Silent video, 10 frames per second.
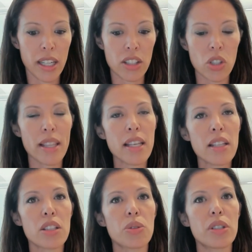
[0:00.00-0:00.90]
And so I think
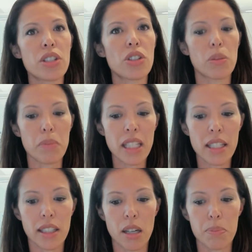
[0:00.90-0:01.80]
the traditional
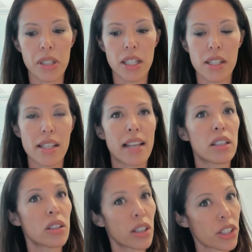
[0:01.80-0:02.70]
media companies and the
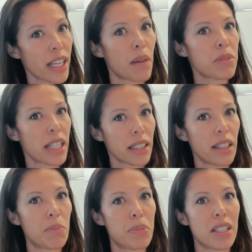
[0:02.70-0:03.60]
large cap tech
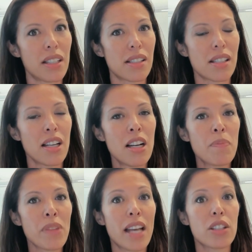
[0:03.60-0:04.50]
companies
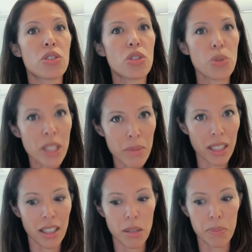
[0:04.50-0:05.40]
and the
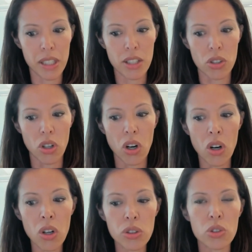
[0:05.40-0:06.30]
streaming companies are
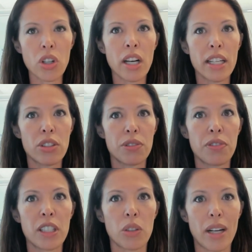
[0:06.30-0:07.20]
all trying to
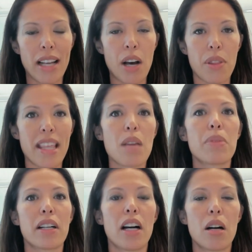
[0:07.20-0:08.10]
figure out how they
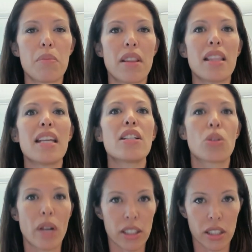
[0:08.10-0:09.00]
become the
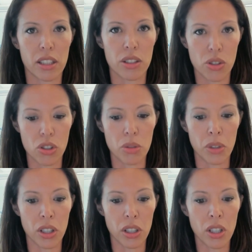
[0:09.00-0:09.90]
direct to
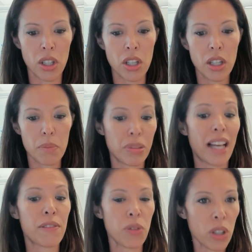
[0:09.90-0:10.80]
consumer
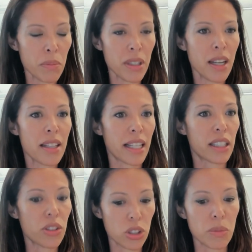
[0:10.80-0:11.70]
platform that
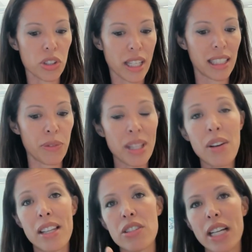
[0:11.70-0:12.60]
consumers can't live without.
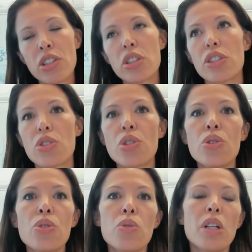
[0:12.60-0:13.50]
And there's actually
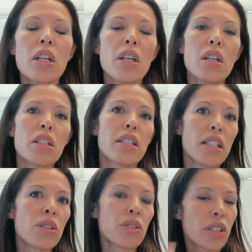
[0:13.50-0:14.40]
two
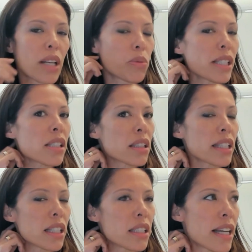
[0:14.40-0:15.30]
deals that
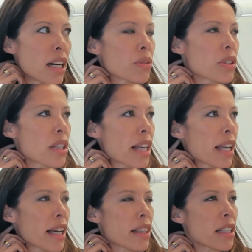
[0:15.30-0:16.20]
recently announced
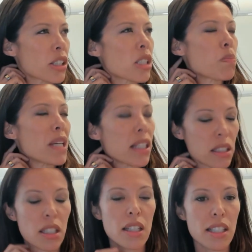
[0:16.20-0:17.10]
that I think
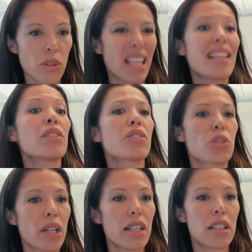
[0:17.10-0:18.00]
speak to these or they
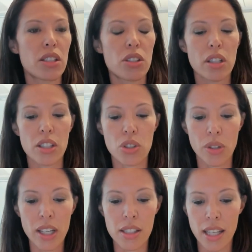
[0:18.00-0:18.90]
illustrate these these
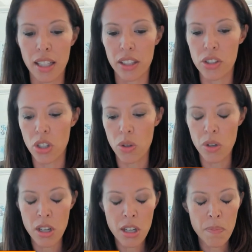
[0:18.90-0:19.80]
trends, Alix. So,
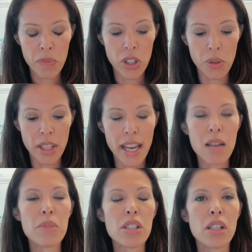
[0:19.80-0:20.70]
you know, the
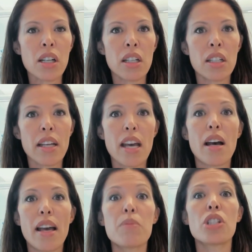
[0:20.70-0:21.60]
Amazon
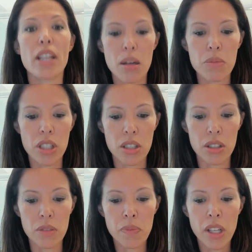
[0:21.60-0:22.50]
MGM eh,
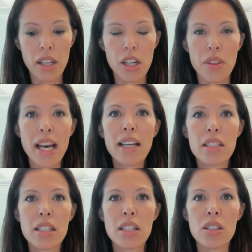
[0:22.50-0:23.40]
deal, you know,
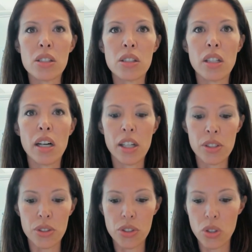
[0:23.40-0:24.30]
that deal
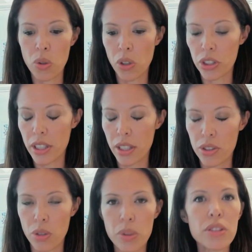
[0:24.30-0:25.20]
underscores that
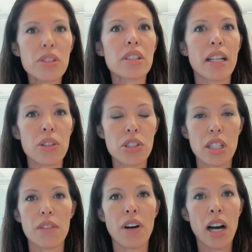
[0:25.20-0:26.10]
there's a real
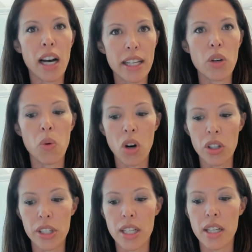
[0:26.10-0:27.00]
scarcity of high
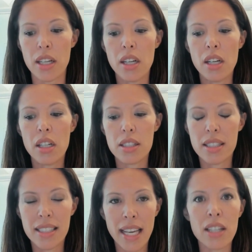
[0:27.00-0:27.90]
quality
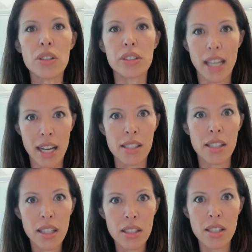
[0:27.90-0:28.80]
scaled
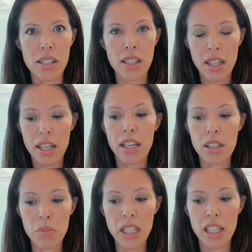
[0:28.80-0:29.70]
assets in
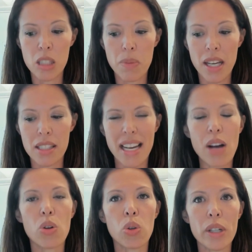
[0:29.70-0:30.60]
the media space and
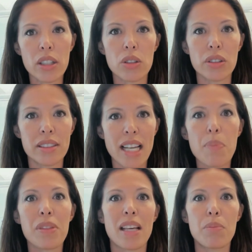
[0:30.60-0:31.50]
how critical
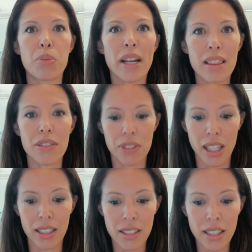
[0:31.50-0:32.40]
depth and breadth of
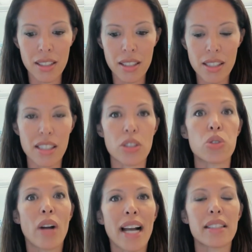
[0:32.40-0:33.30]
content is in
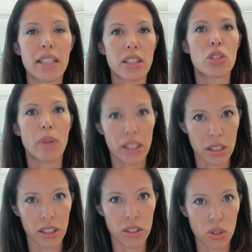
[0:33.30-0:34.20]
attracting direct
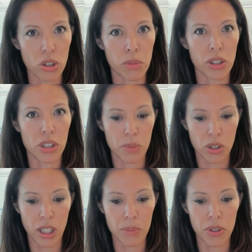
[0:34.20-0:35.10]
to consumer
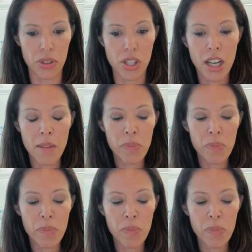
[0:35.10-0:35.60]
subscribers.